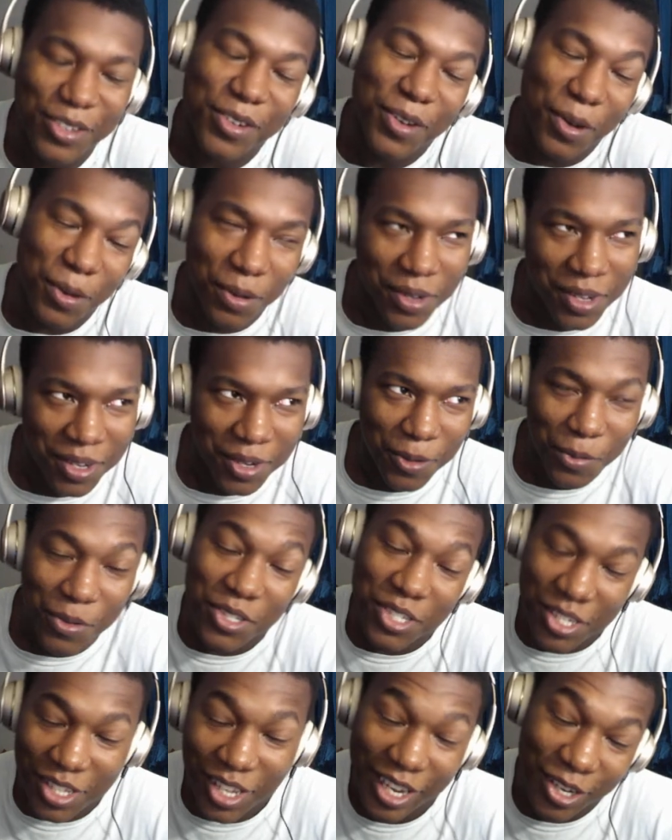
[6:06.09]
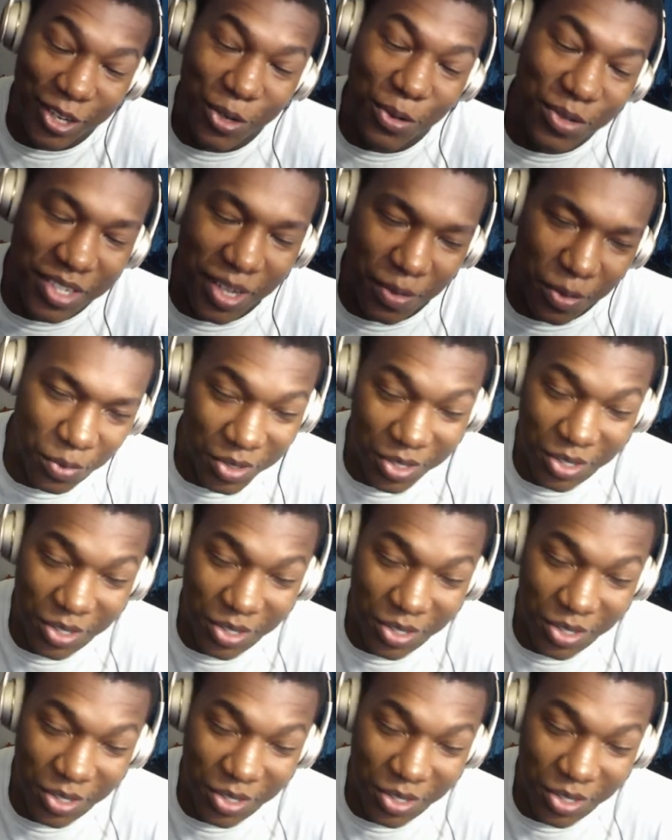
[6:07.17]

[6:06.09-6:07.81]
you know, we should like do something.